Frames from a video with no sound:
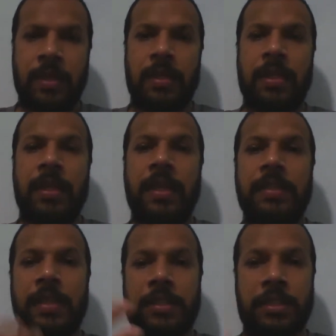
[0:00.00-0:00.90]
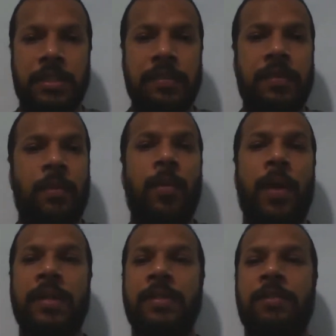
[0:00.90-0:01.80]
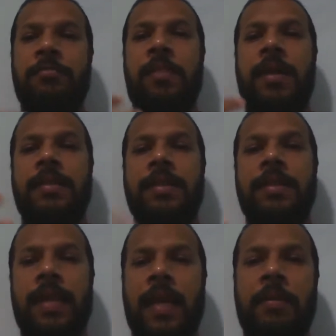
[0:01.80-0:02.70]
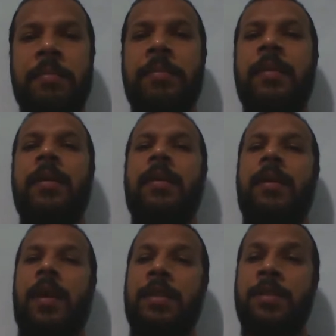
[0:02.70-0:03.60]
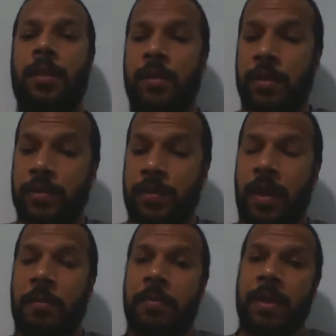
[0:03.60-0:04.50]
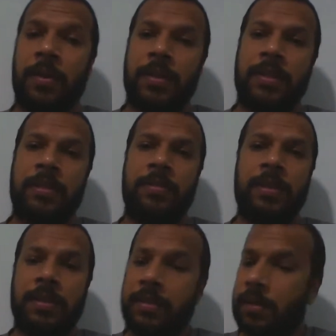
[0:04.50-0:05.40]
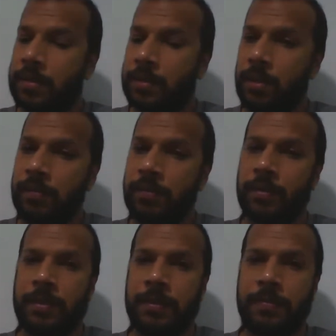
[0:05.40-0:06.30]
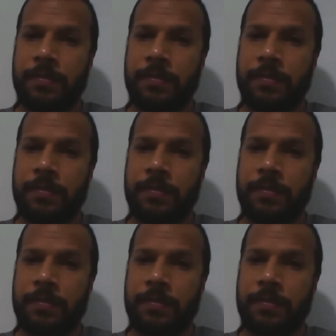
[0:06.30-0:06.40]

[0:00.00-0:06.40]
We need to achieve awareness of passing time and tolerance to ambiguity. We discussed all of those.